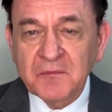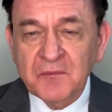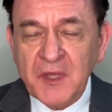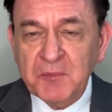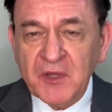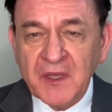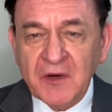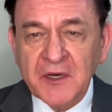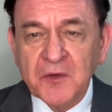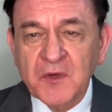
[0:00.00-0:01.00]
People can
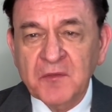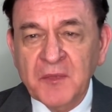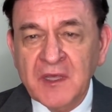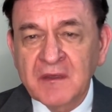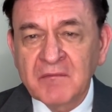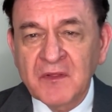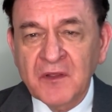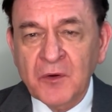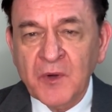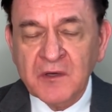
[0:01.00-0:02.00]
argue with me, and
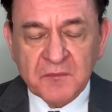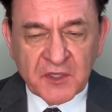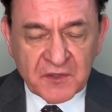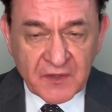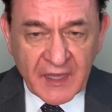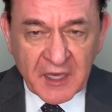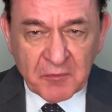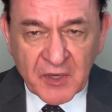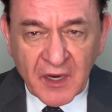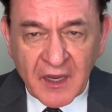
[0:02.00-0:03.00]
you're welcome to do
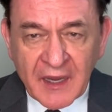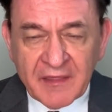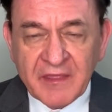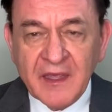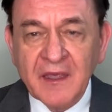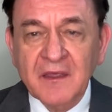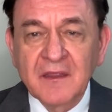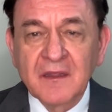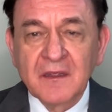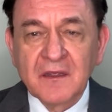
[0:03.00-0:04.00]
that. But I think
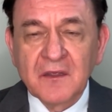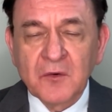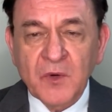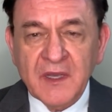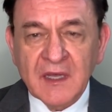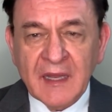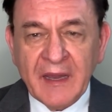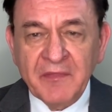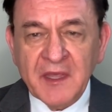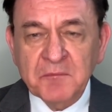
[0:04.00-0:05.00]
we
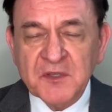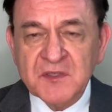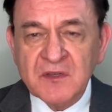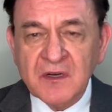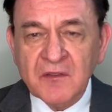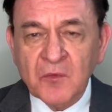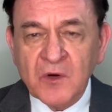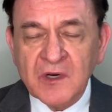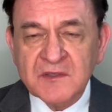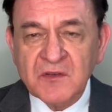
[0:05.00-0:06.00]
allowed them to start the
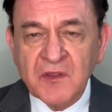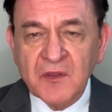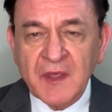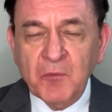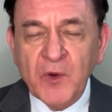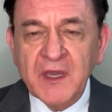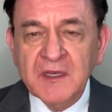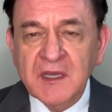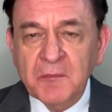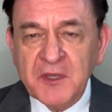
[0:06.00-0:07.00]
war so that then we
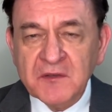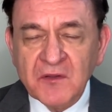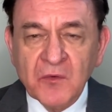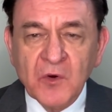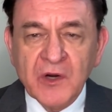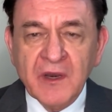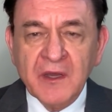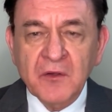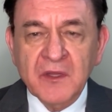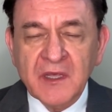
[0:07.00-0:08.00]
could come into the war,
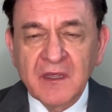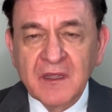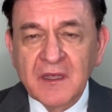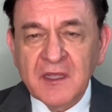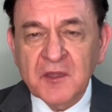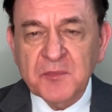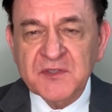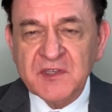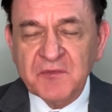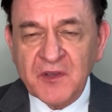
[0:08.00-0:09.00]
not only in the
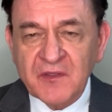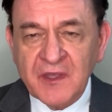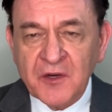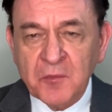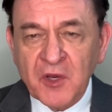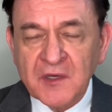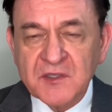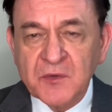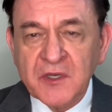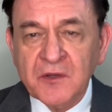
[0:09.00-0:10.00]
Pacific theater, but
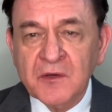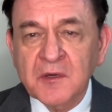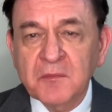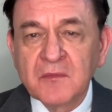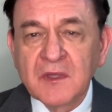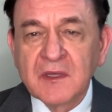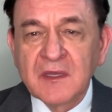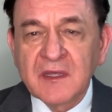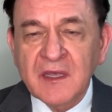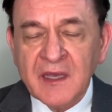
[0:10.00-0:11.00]
also in Europe,
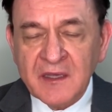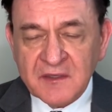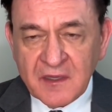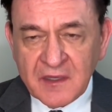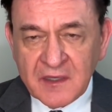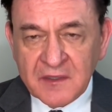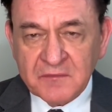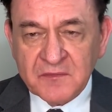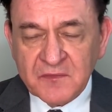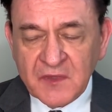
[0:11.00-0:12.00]
and
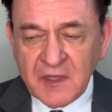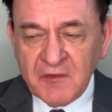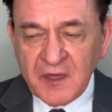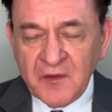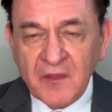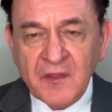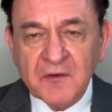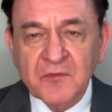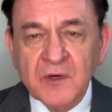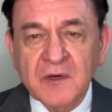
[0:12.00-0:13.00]

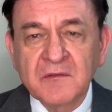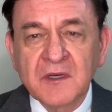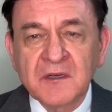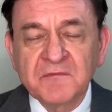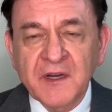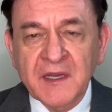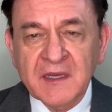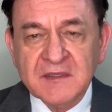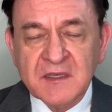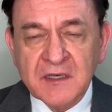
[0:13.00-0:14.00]
therefore fight
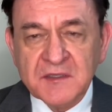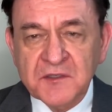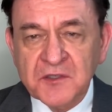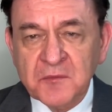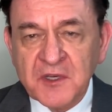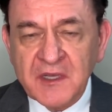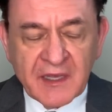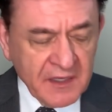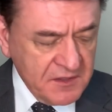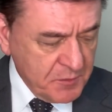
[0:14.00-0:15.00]
against Nazi Germany
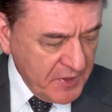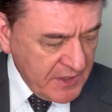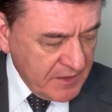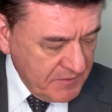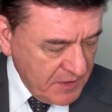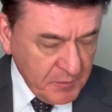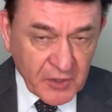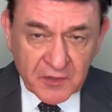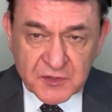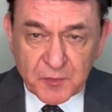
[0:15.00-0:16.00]
and Japan,
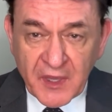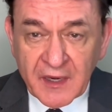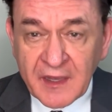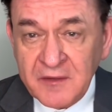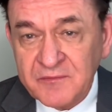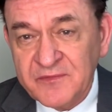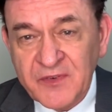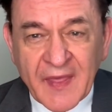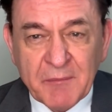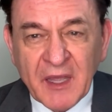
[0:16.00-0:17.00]
Imperial Japan, and
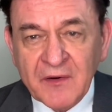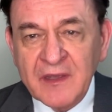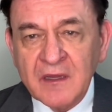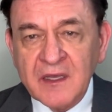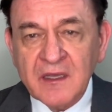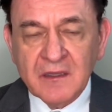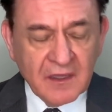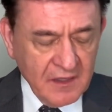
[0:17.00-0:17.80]
for that matter, Italy.